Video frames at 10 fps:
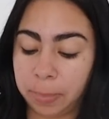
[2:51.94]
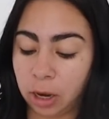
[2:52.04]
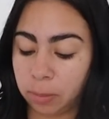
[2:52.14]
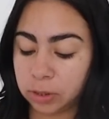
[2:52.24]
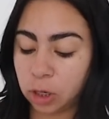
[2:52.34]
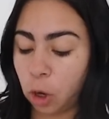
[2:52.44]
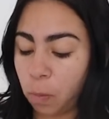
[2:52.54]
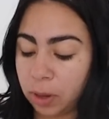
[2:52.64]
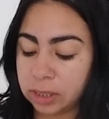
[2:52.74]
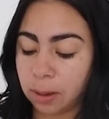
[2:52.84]
pero I'm just gonna
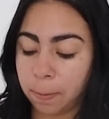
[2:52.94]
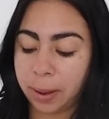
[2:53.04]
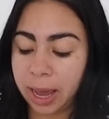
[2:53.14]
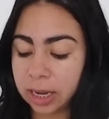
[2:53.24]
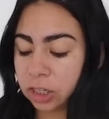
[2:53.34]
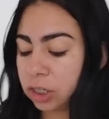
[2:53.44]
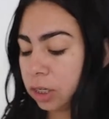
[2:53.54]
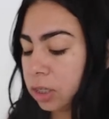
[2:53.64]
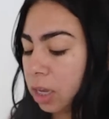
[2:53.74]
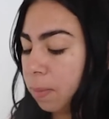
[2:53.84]
open some
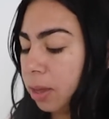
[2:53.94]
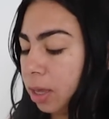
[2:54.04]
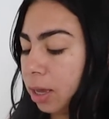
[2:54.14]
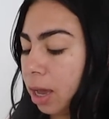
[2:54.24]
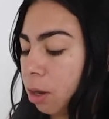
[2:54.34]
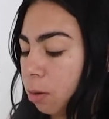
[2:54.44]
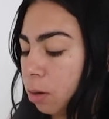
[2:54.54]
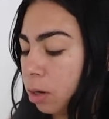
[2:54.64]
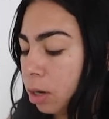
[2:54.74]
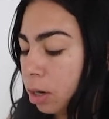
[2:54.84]
packages que me
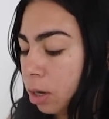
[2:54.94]
llegaron.